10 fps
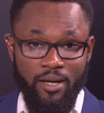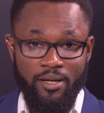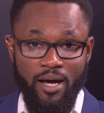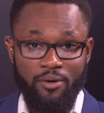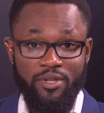
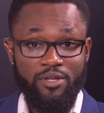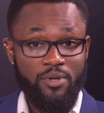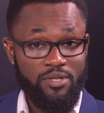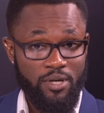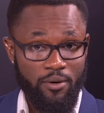Now, the
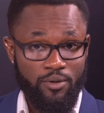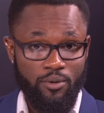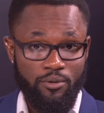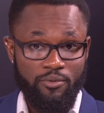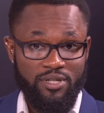U.S.
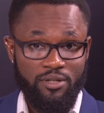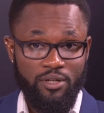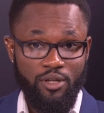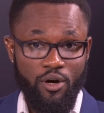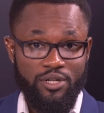territory
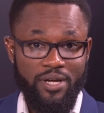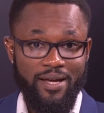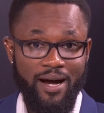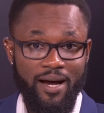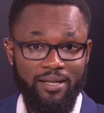recently launched a
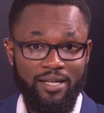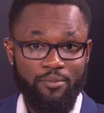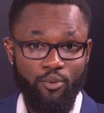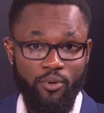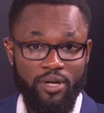
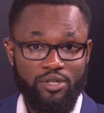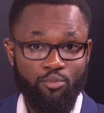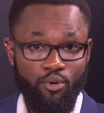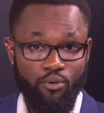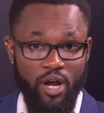highly praised
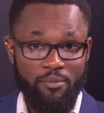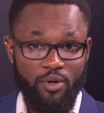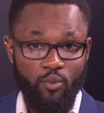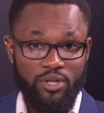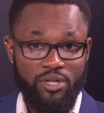program
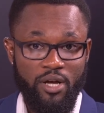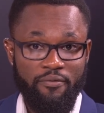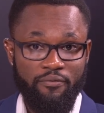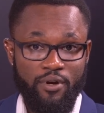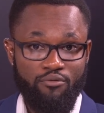in which
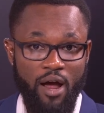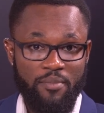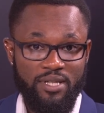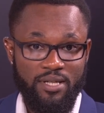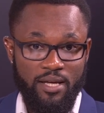free
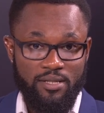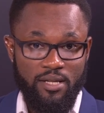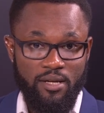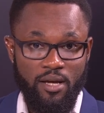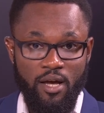rapid
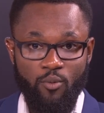testing